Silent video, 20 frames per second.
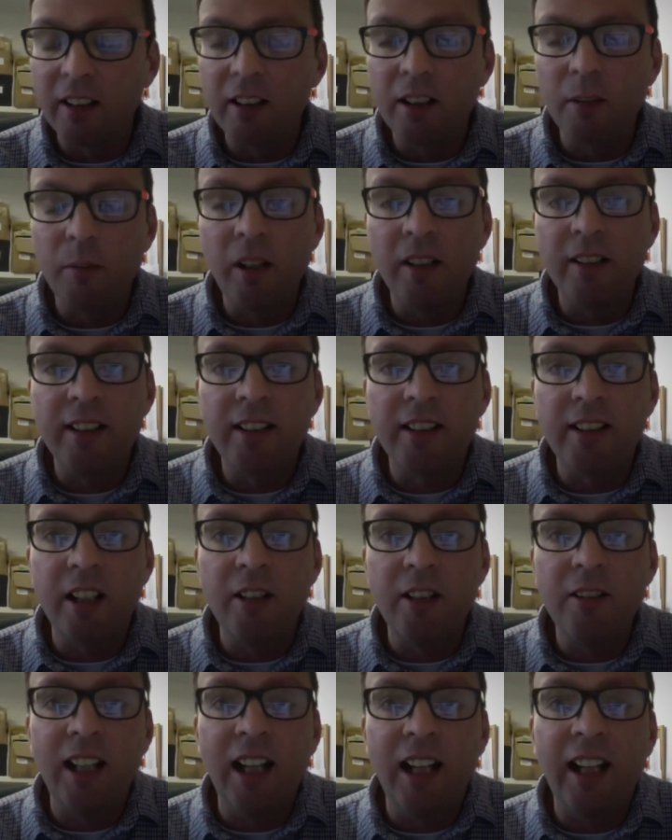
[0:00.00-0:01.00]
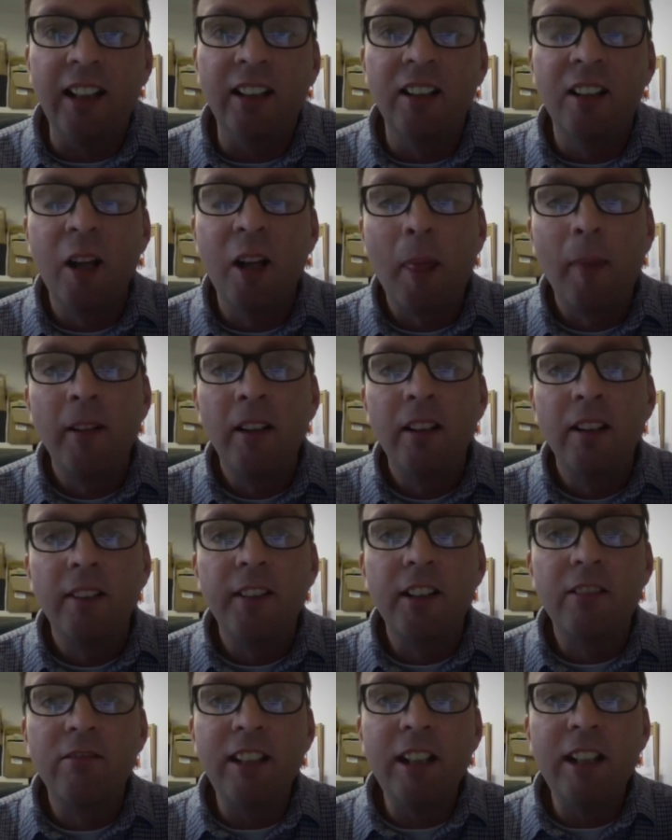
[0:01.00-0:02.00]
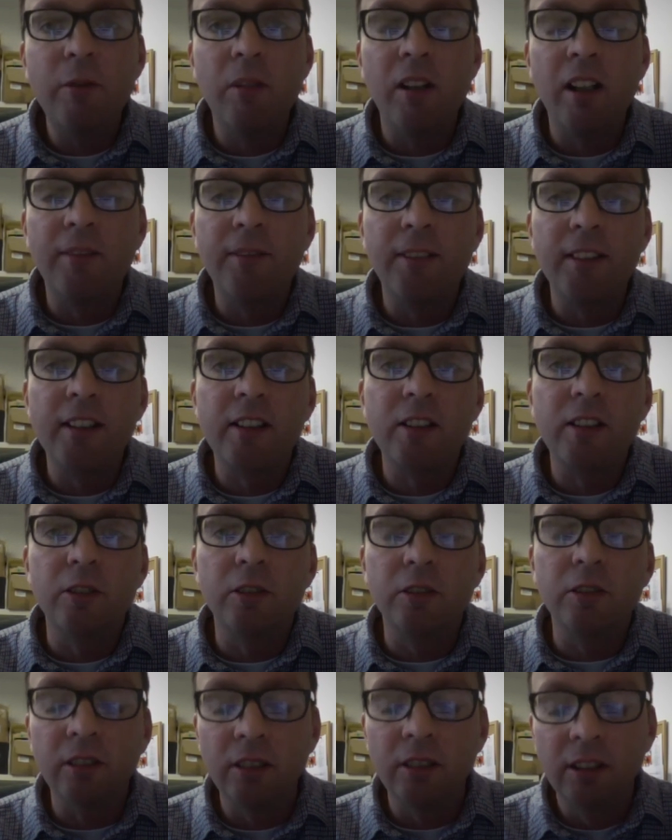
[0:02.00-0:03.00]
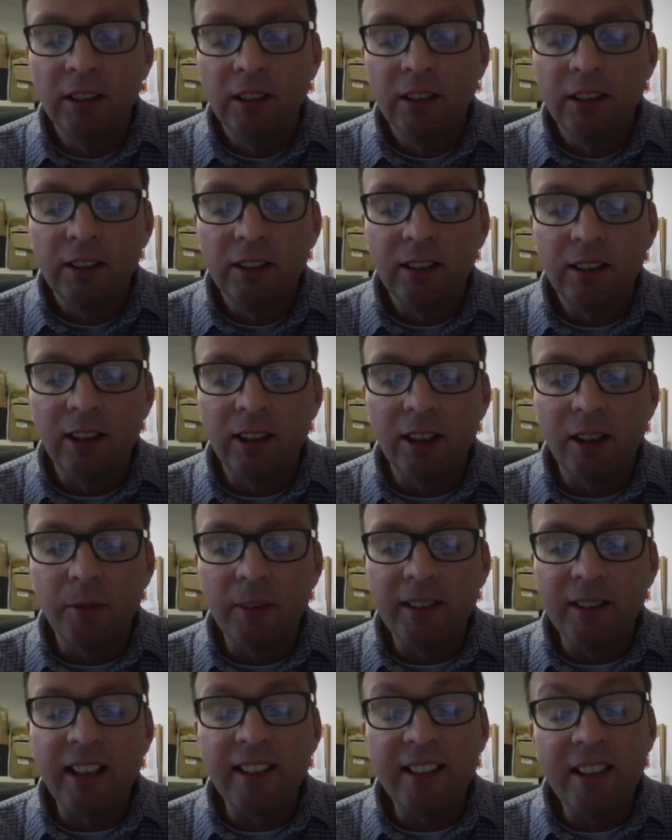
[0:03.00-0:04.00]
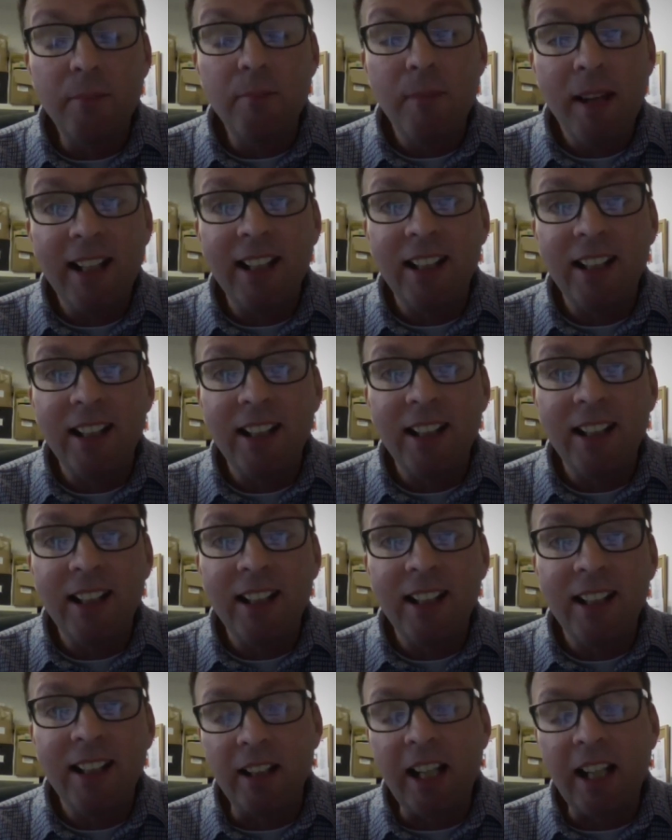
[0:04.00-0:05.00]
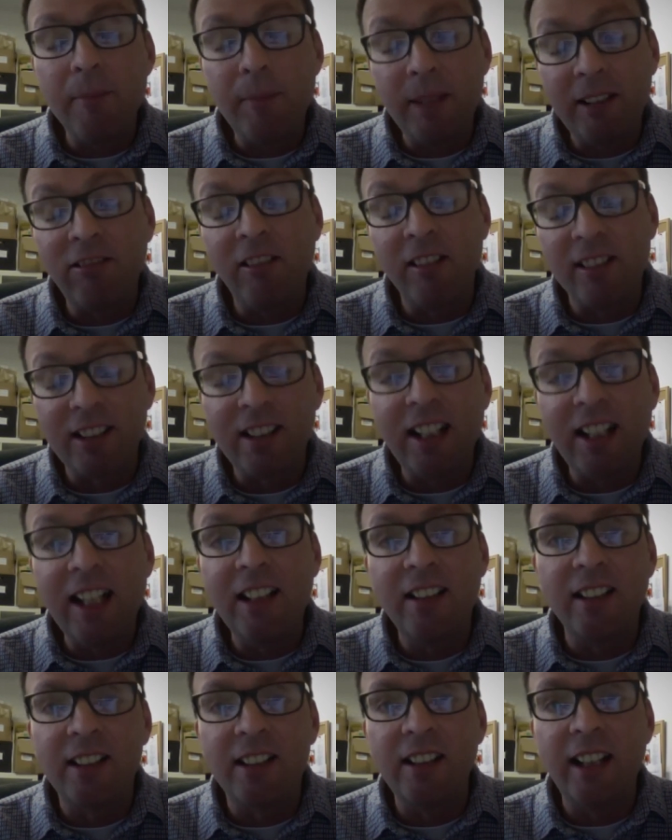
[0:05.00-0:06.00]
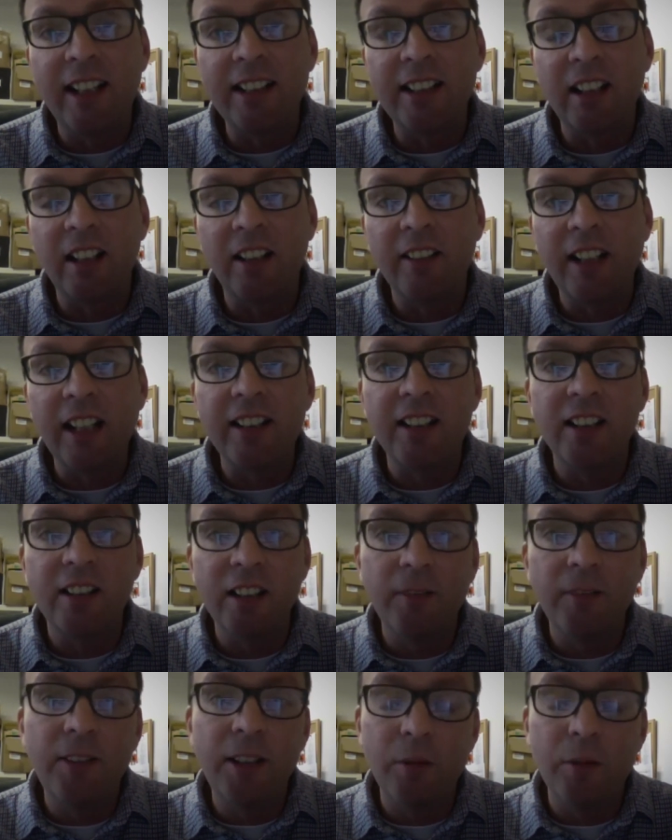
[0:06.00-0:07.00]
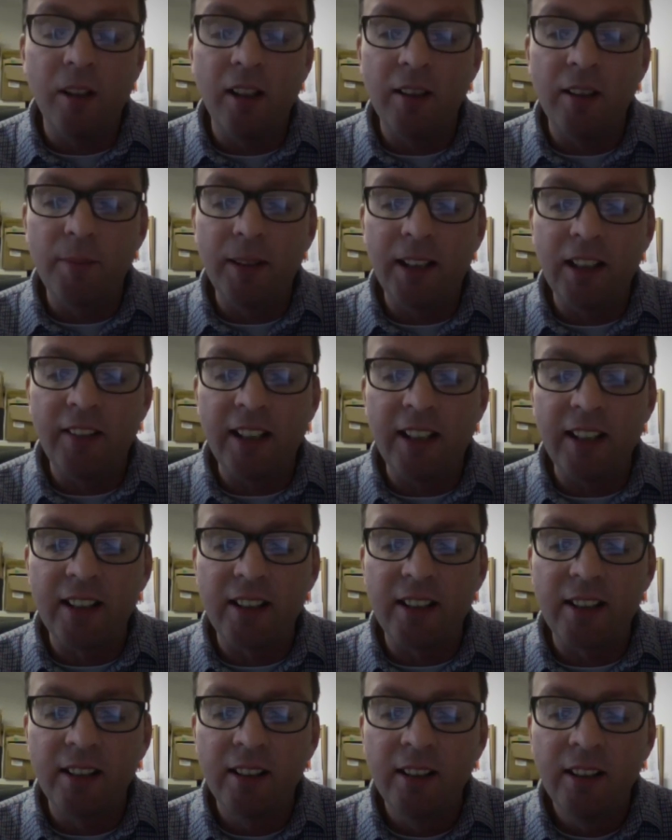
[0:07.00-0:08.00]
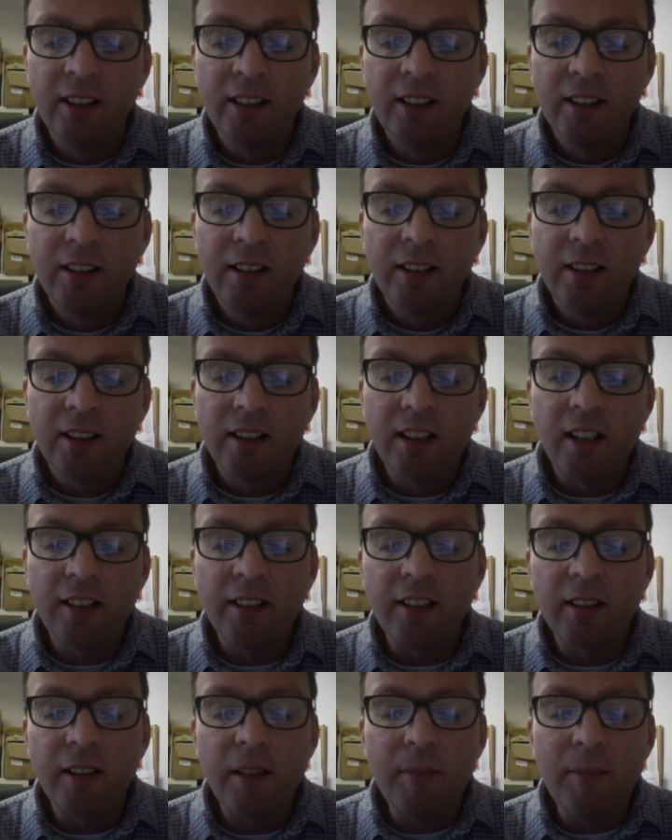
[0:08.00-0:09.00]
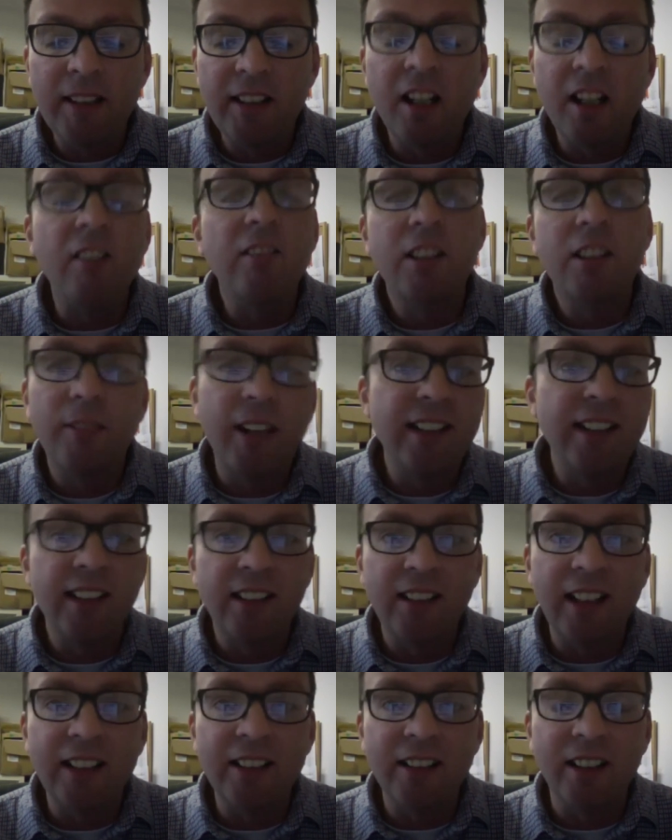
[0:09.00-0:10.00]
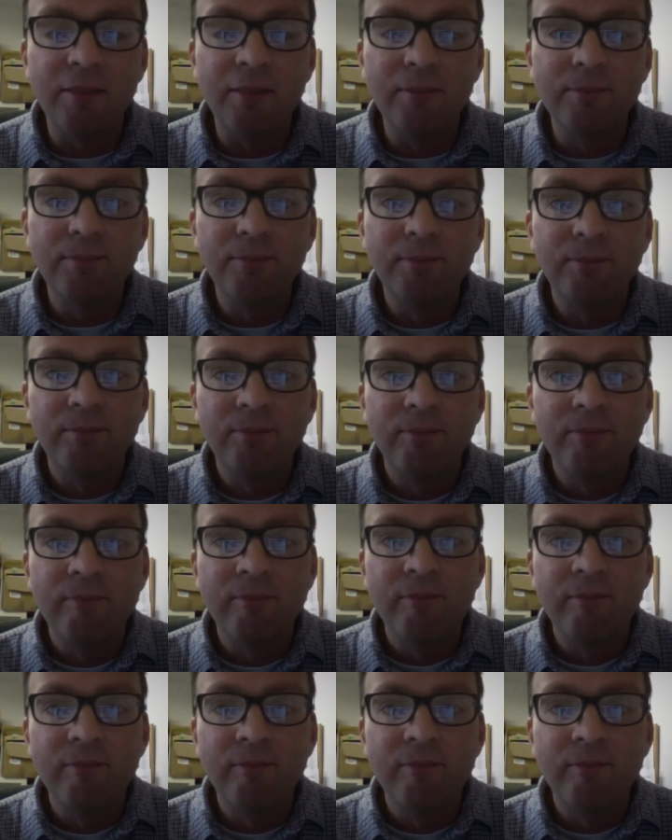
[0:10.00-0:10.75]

The word skole, the Greek word for school, yeah. uh, which actually meant, le- you know, can be translated as leisure. That's a lovely word because that's kind of, it means cultivated leisure. Yeah.